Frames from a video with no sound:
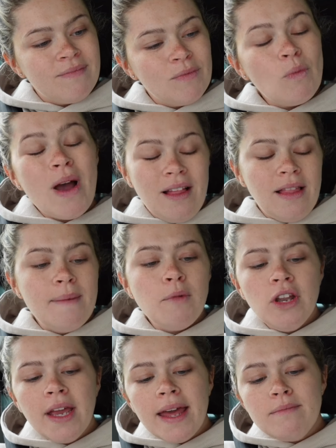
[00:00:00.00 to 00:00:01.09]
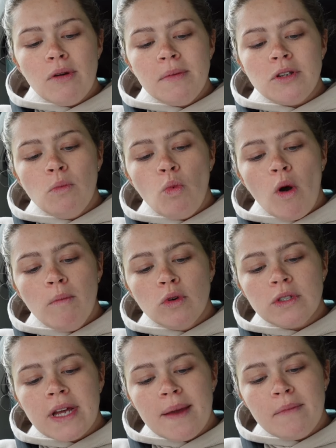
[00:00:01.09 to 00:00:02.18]
well, I'm going to get them probably done one more
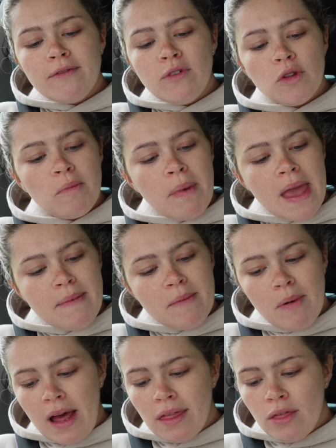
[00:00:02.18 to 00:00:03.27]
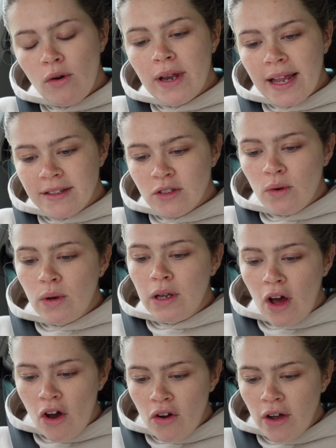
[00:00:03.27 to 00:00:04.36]
time before the baby, but I thought let's go
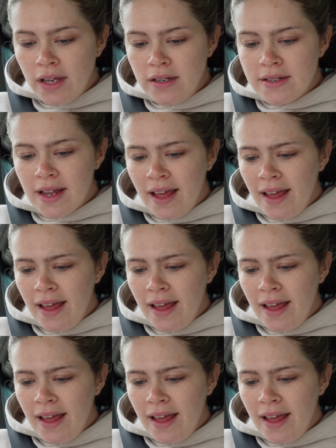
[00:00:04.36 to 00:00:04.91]
long and